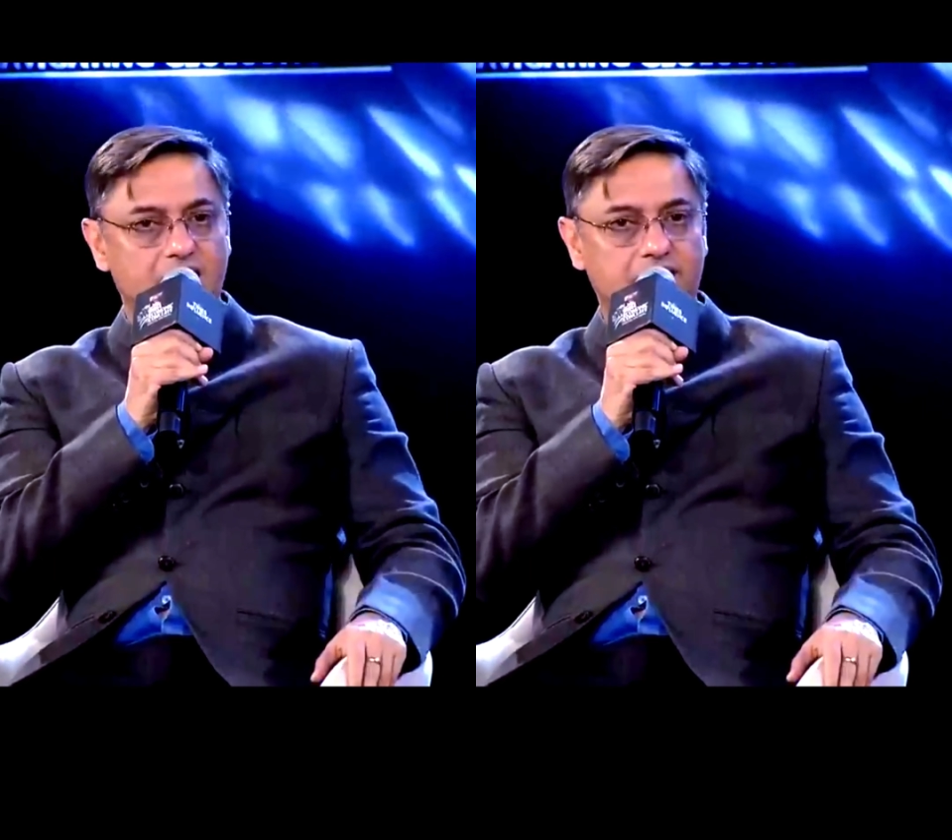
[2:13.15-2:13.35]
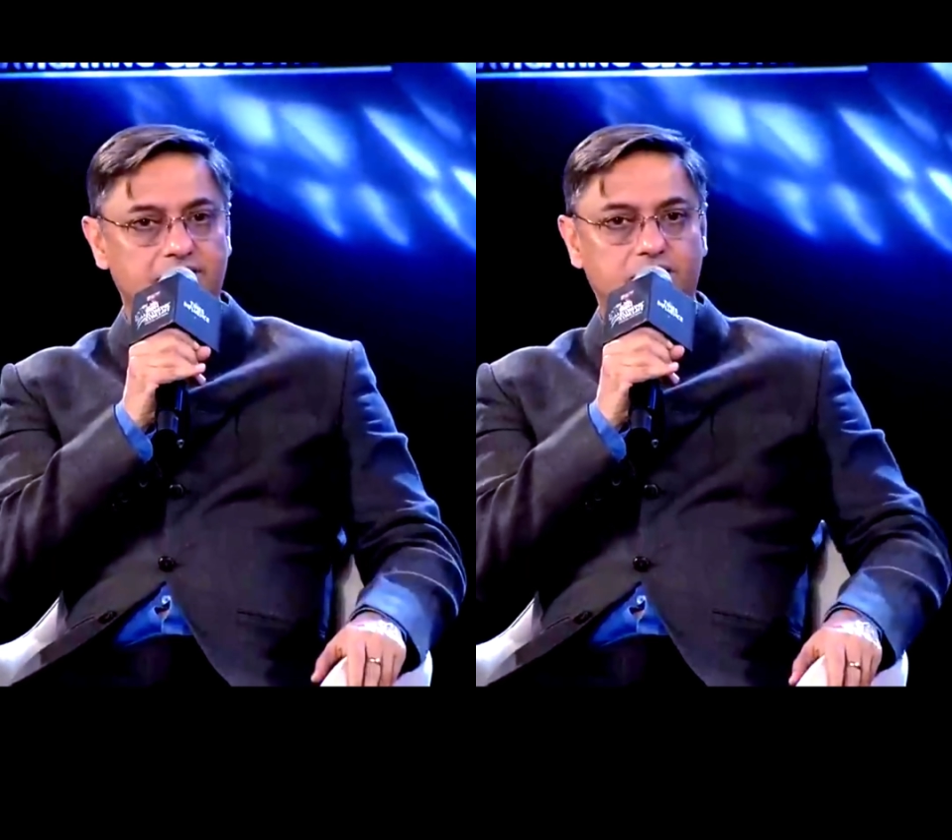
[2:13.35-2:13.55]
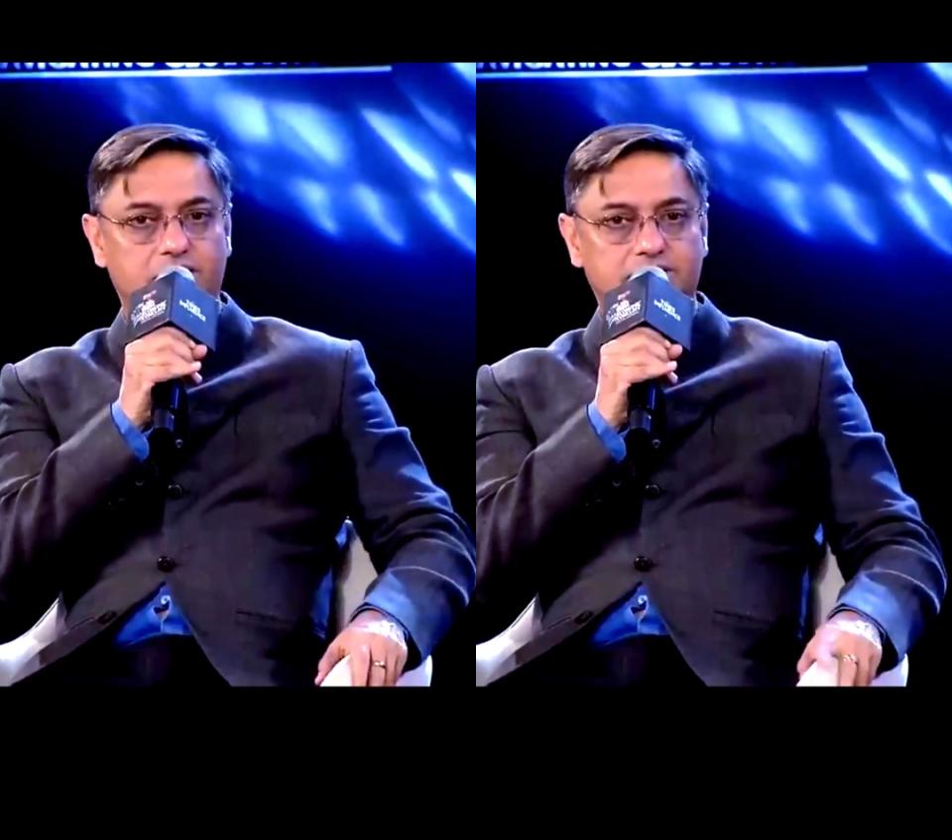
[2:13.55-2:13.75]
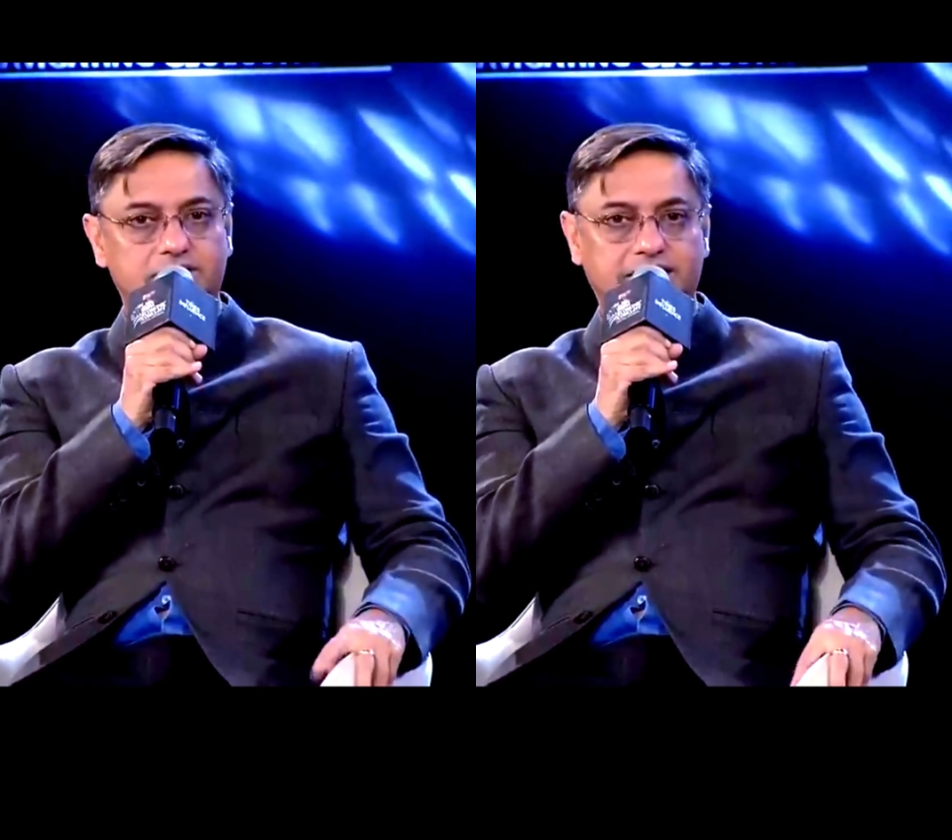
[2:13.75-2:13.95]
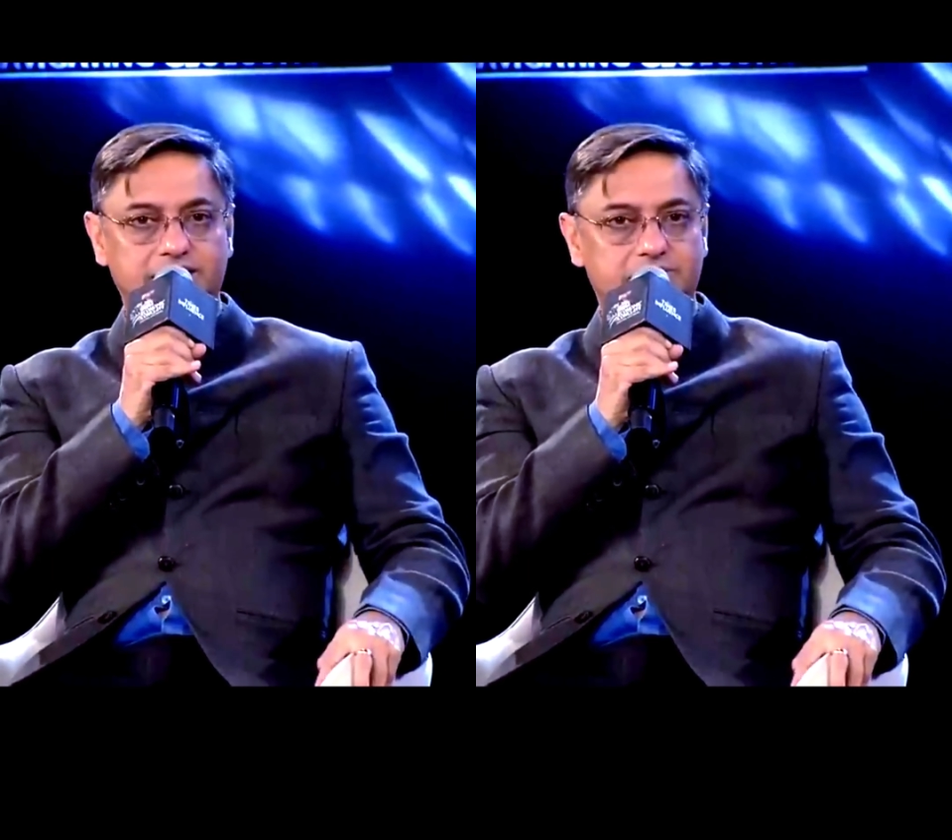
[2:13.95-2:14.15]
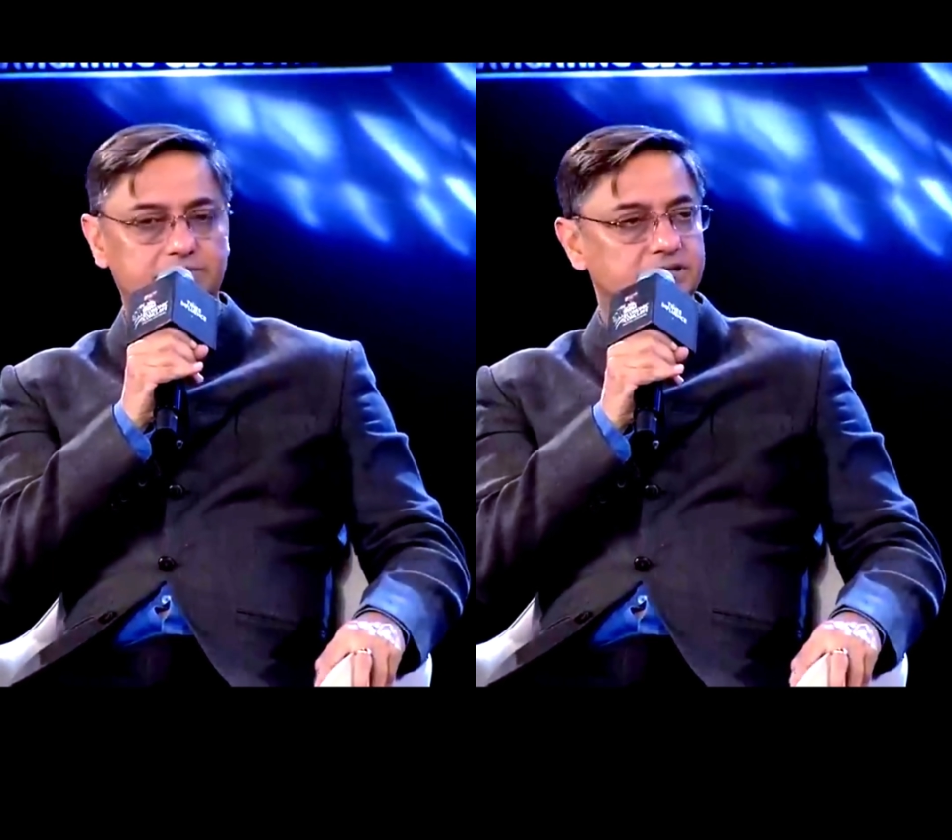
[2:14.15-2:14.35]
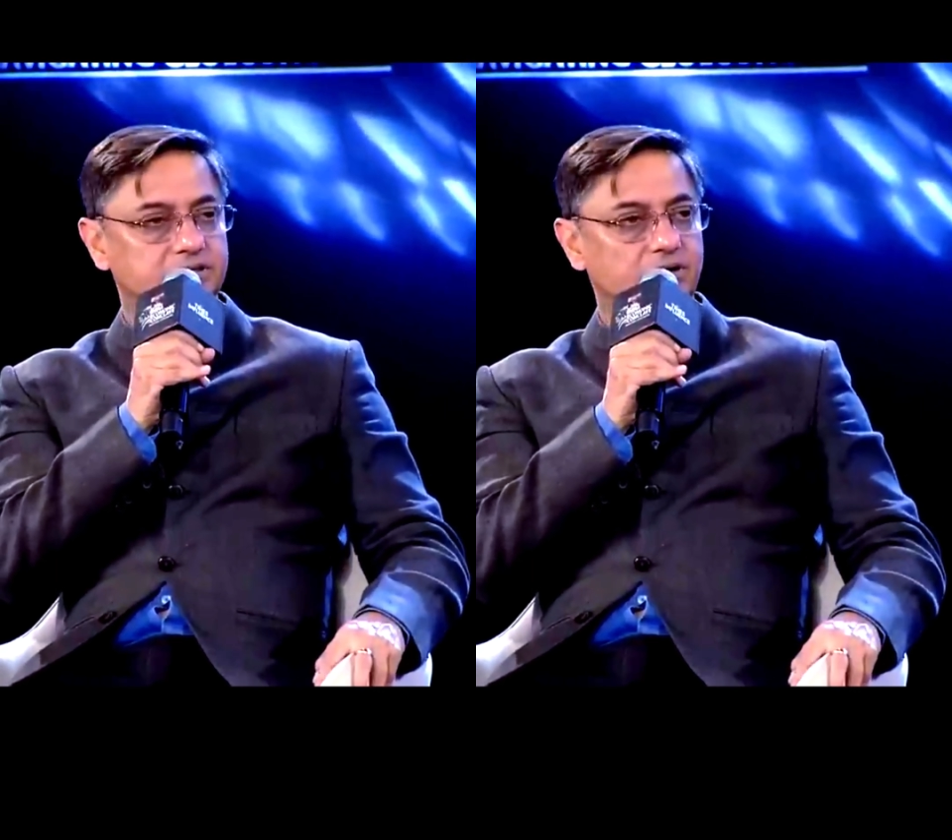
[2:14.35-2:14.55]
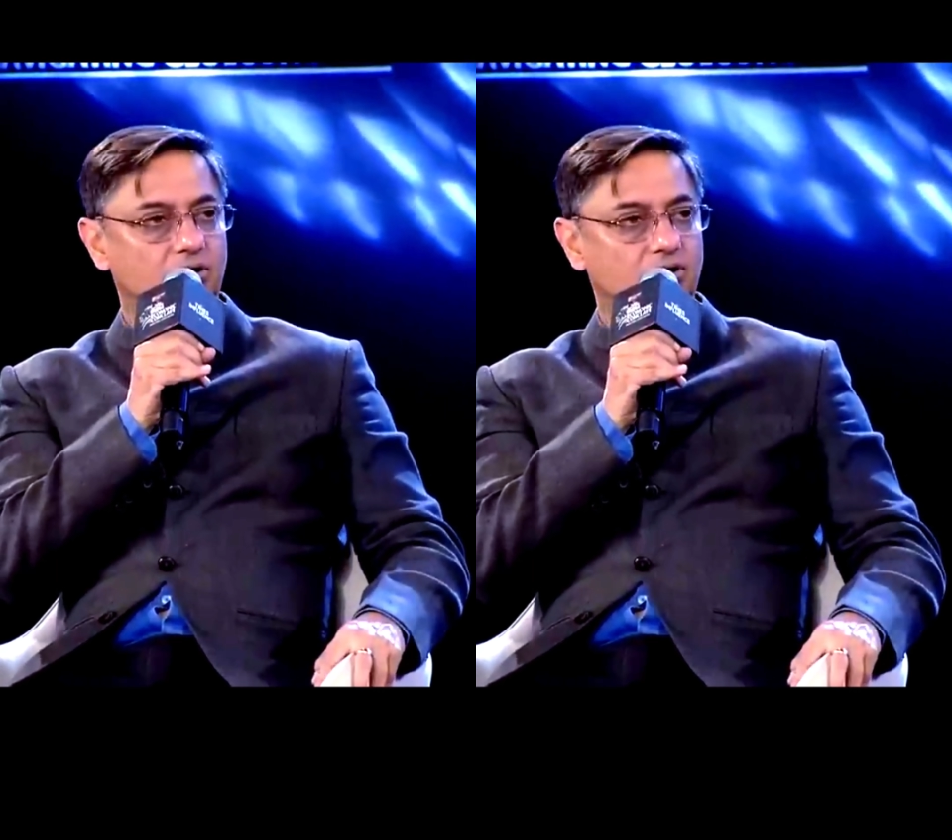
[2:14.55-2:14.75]
are not
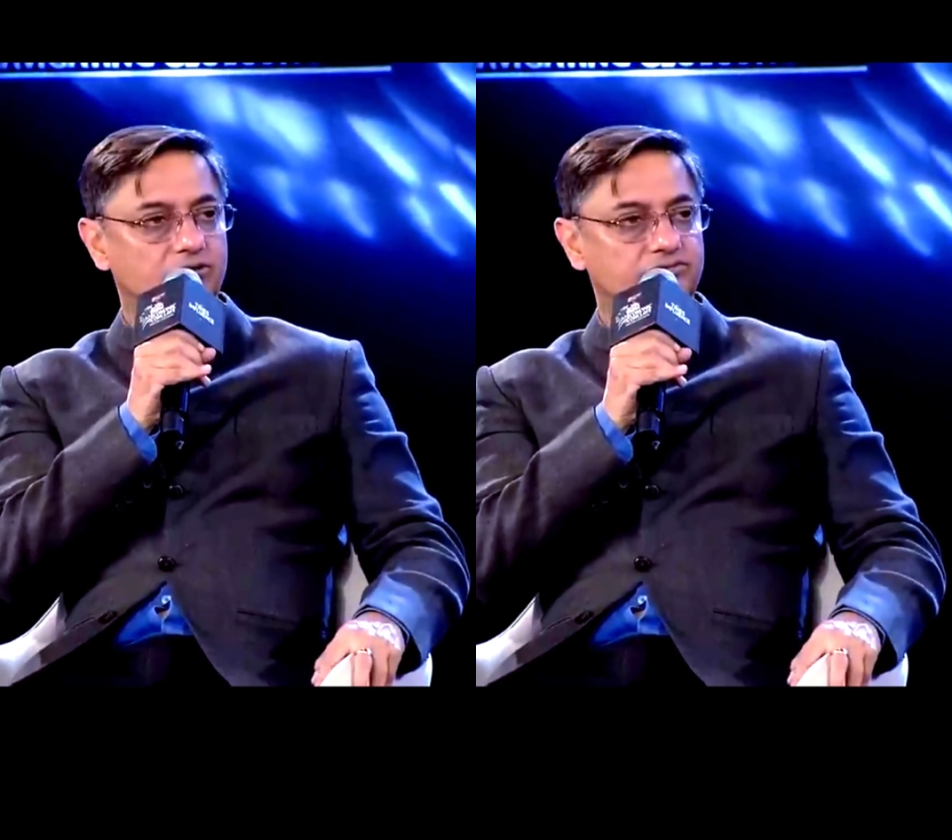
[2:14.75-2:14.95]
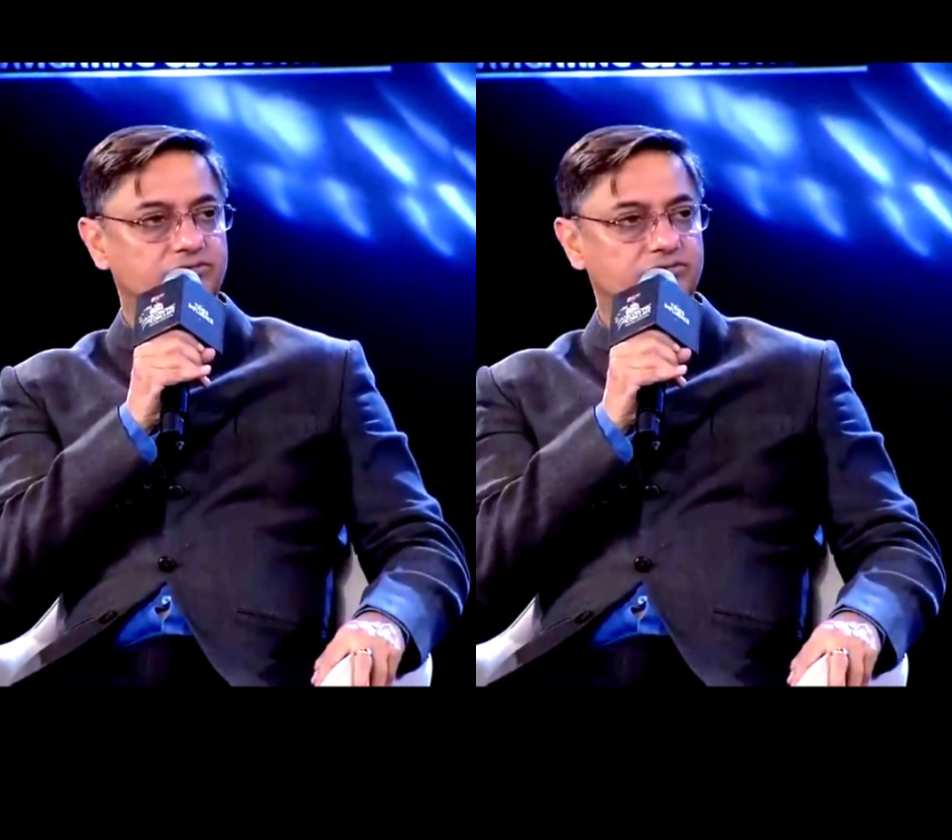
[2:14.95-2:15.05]
capable of,